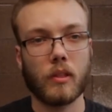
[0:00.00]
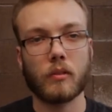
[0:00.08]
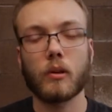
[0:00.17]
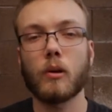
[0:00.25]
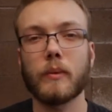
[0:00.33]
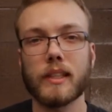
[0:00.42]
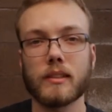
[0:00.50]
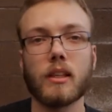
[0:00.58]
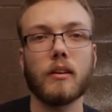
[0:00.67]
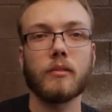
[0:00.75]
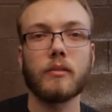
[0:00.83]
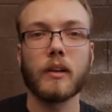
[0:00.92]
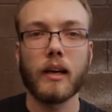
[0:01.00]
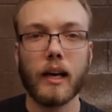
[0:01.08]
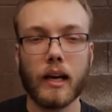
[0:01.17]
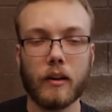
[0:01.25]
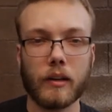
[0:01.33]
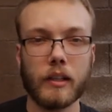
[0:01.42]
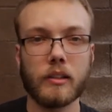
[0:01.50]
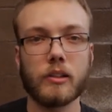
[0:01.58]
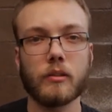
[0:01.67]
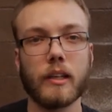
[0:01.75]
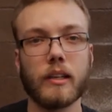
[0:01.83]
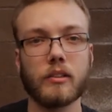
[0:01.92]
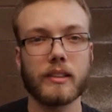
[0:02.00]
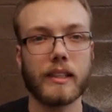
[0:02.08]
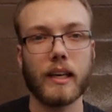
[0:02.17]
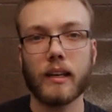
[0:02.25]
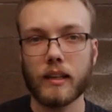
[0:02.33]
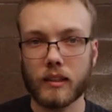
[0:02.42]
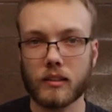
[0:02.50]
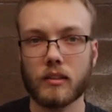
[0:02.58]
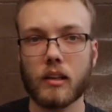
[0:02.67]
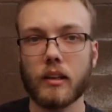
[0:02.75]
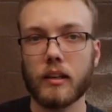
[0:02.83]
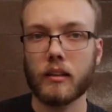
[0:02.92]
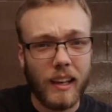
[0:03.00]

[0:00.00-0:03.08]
throw myself out into it and just kind of get started.